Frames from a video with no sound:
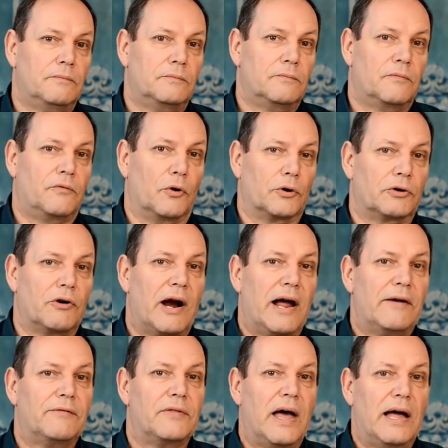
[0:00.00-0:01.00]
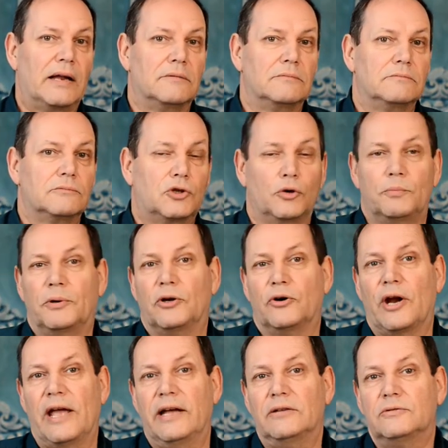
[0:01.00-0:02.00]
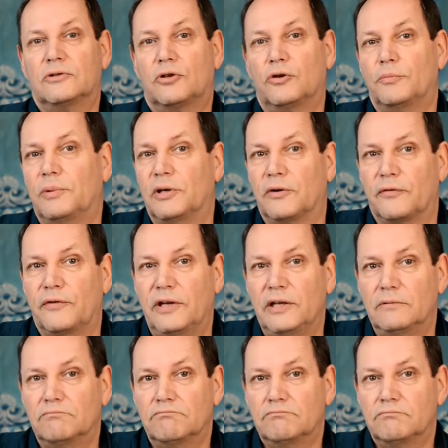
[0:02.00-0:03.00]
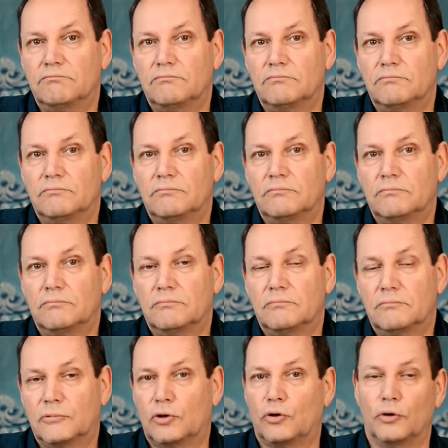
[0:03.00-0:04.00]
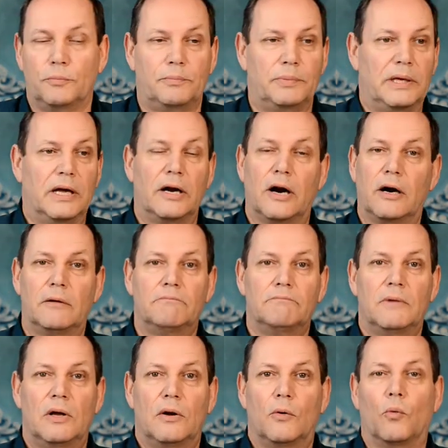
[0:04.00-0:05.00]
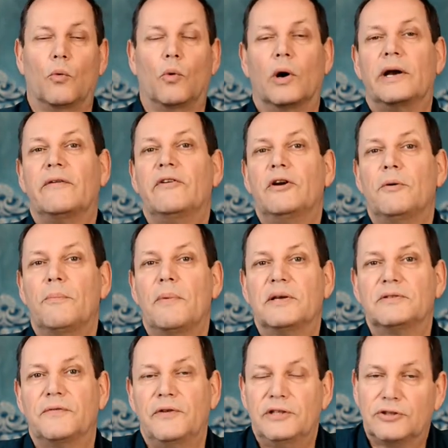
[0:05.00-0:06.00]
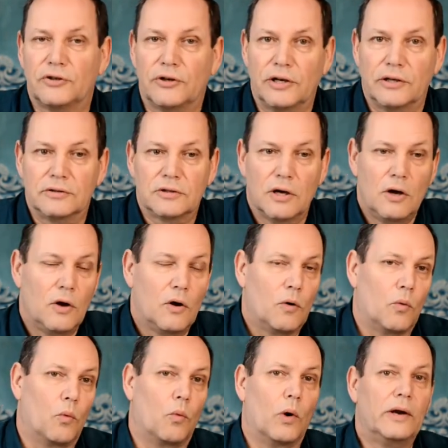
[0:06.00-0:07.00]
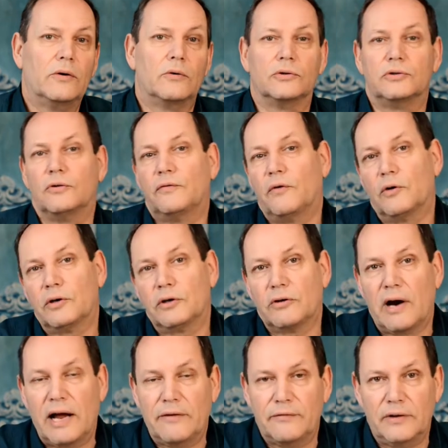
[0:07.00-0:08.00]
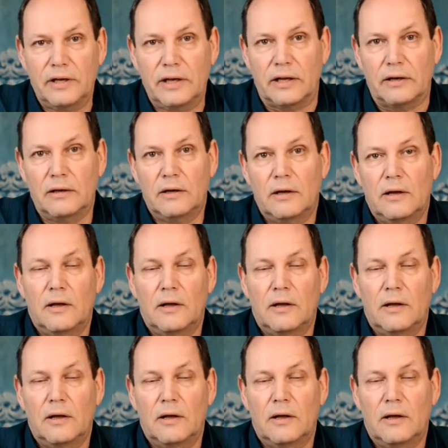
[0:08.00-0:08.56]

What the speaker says: Photograph that. Could be your hands, could be your feet, could be an arm. Whatever your best feature is, why don't you photograph it?